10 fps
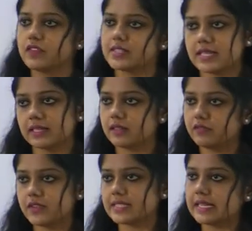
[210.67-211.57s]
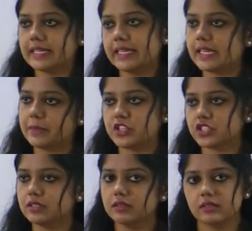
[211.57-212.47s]
Faisal Ali
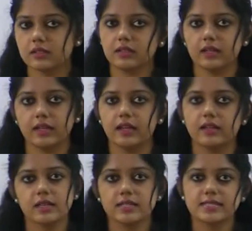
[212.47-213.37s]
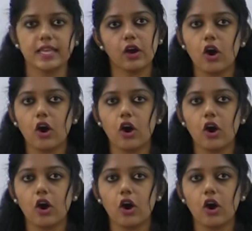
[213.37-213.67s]
Commission? See,